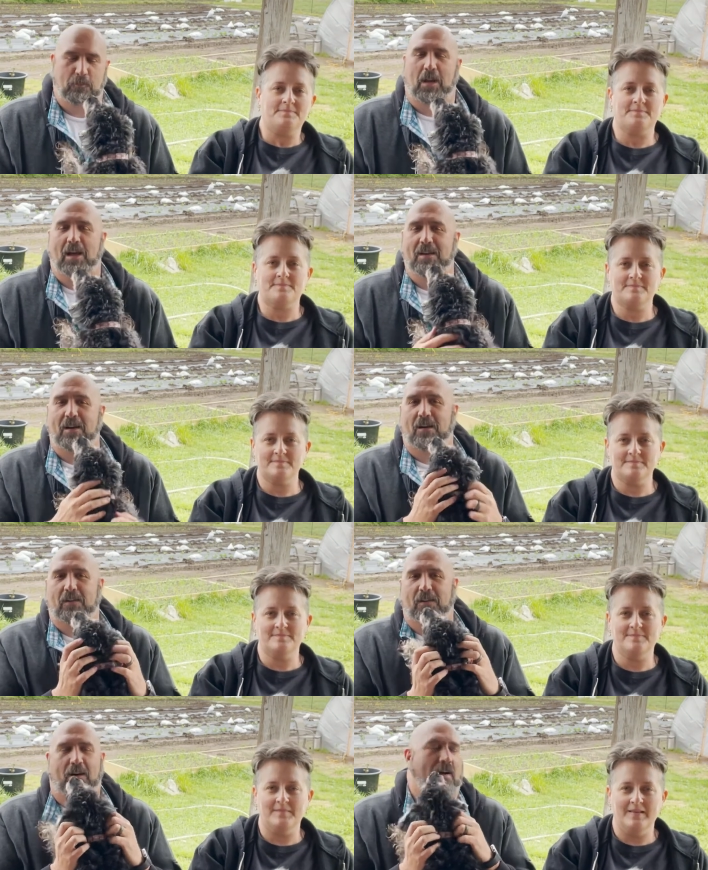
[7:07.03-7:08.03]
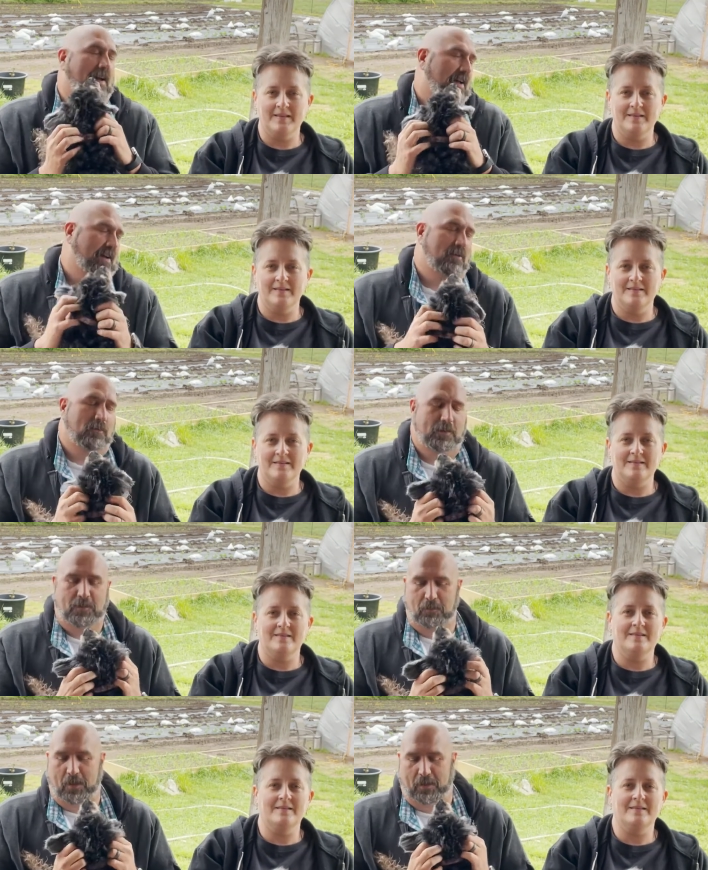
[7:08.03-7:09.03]
Speaker 1: blind dog. All right, I don't want
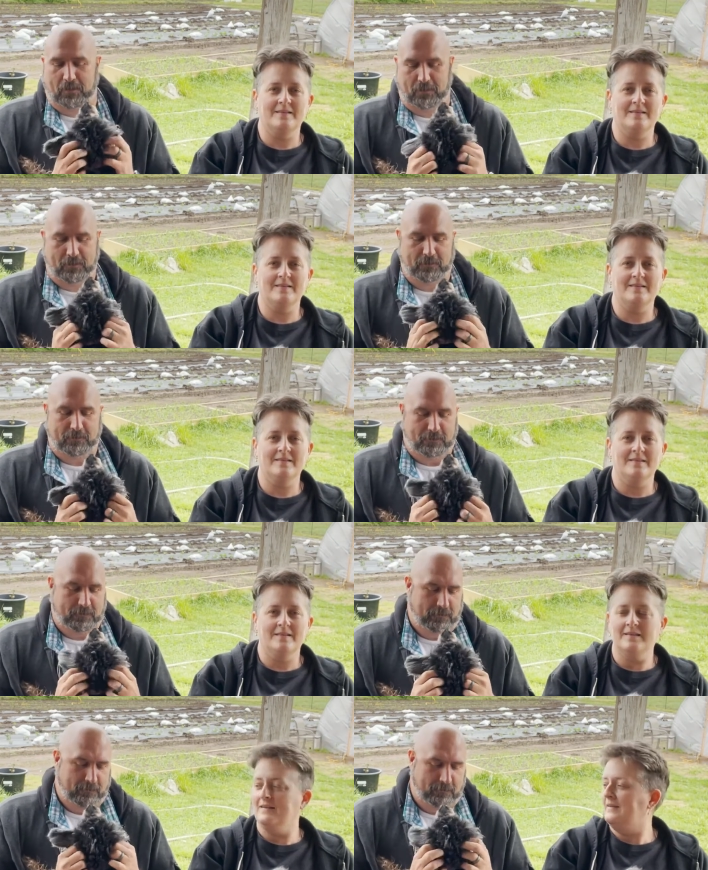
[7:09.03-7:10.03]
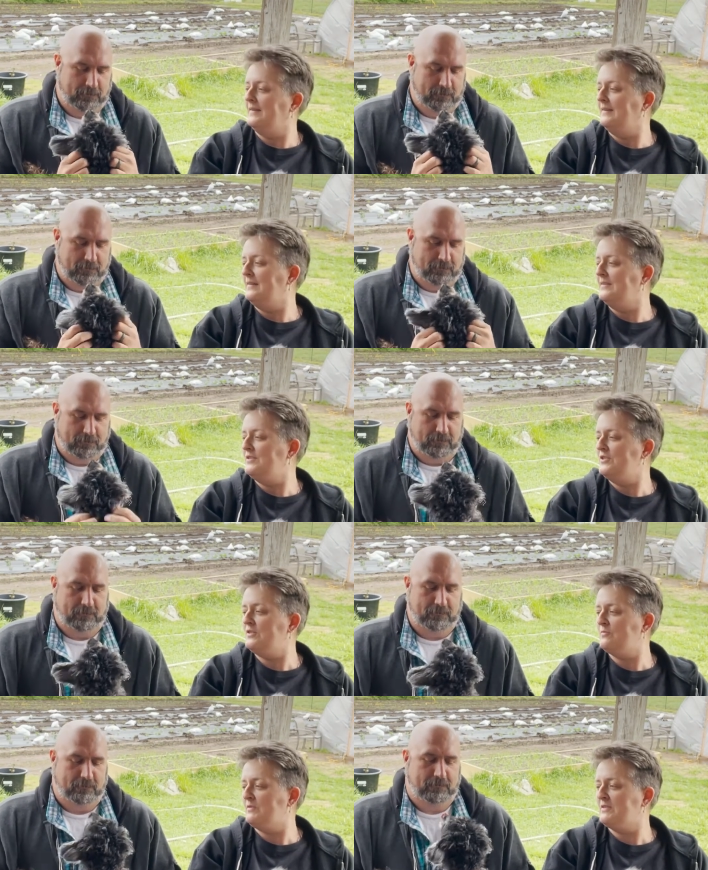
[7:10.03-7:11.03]
your breath.
Speaker 2: She
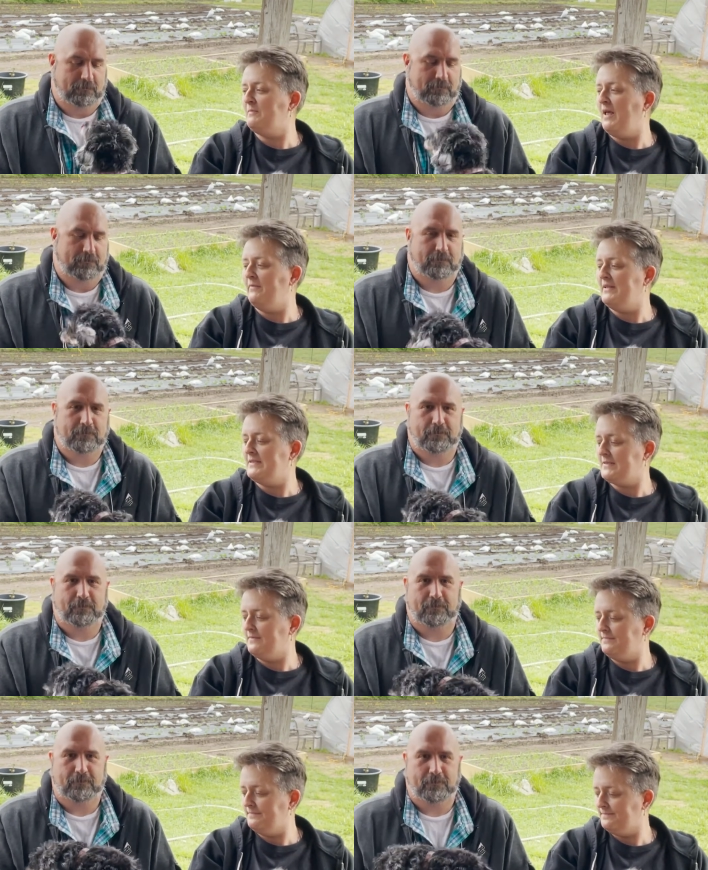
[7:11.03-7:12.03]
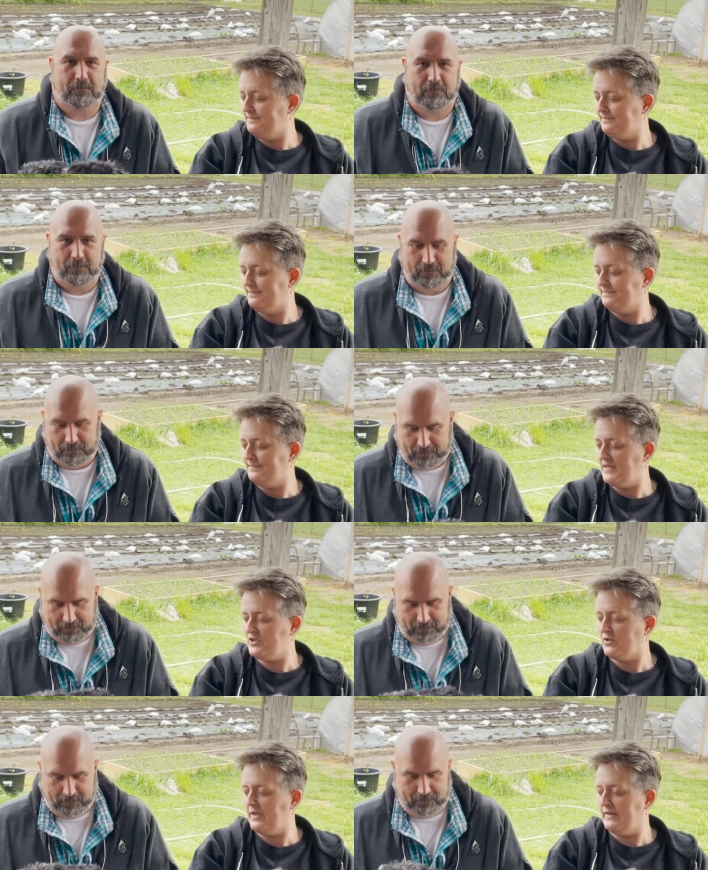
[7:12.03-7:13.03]
just wants some lovings. Then
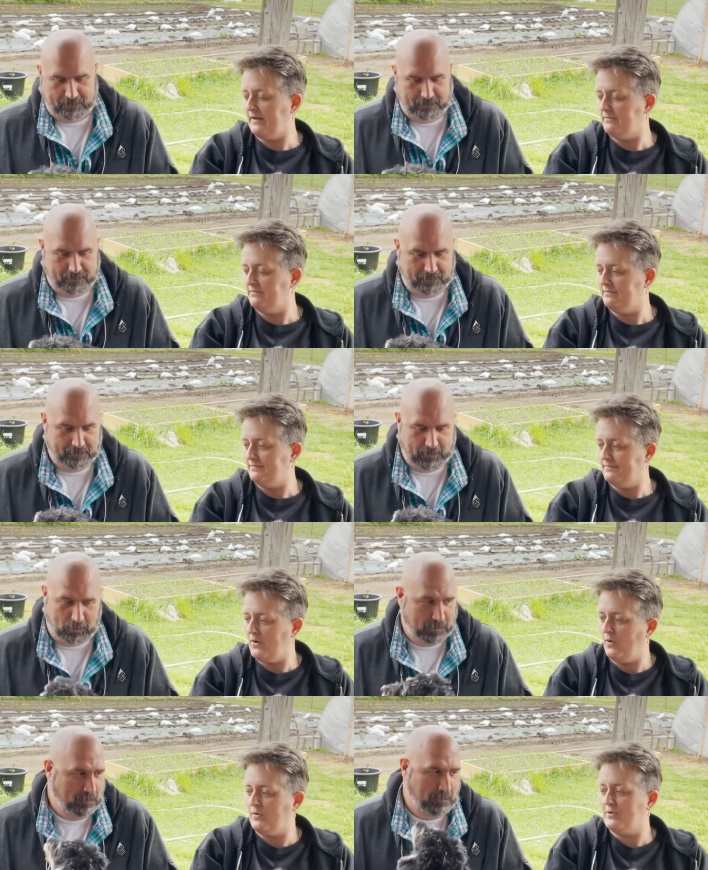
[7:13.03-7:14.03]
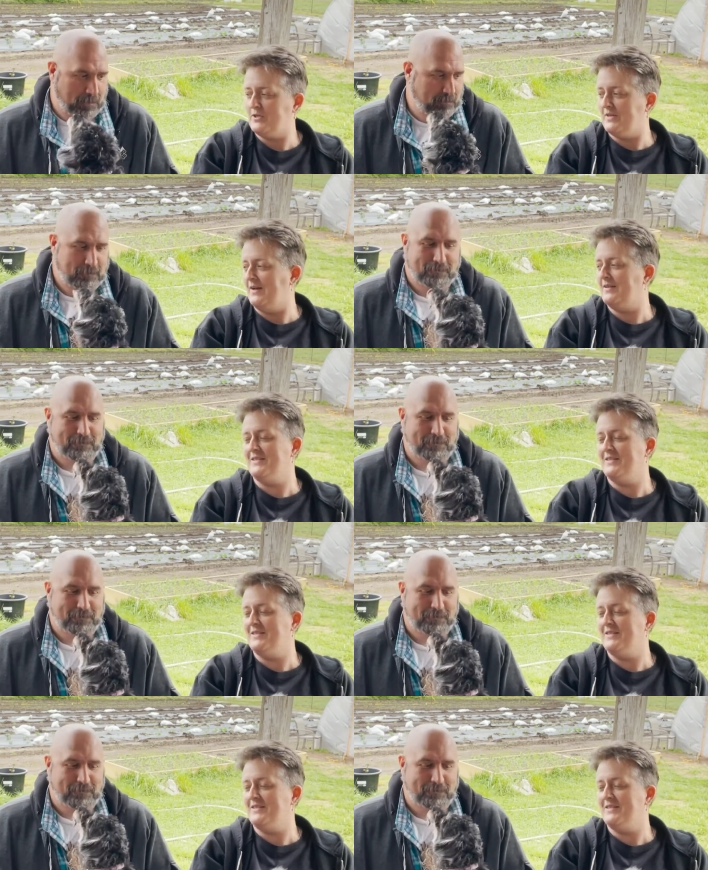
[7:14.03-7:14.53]
she'll get down. No, oh, she no, she's not.